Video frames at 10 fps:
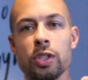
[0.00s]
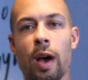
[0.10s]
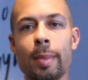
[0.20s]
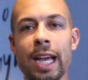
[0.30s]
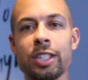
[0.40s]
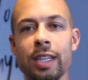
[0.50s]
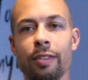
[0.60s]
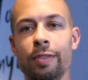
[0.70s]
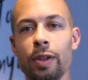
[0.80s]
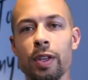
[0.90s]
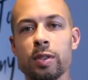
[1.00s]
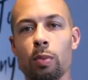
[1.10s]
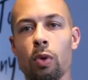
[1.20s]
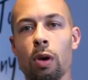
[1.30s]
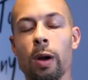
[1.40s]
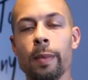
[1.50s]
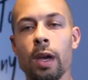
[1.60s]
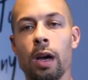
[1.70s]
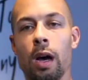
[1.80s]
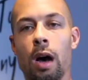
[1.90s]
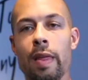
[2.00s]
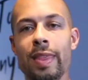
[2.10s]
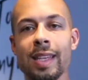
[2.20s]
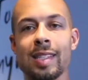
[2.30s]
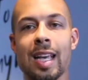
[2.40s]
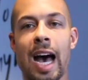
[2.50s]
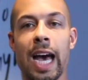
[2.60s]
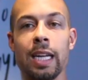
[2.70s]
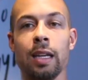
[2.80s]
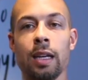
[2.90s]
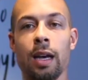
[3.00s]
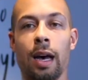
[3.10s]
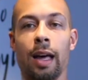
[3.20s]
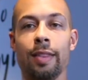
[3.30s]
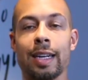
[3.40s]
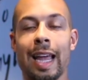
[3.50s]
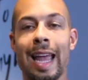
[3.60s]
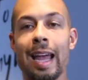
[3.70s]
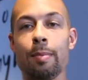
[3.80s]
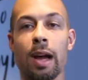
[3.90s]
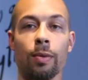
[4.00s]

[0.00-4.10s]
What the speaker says: So I'm actually gonna feel this more on this side than I am my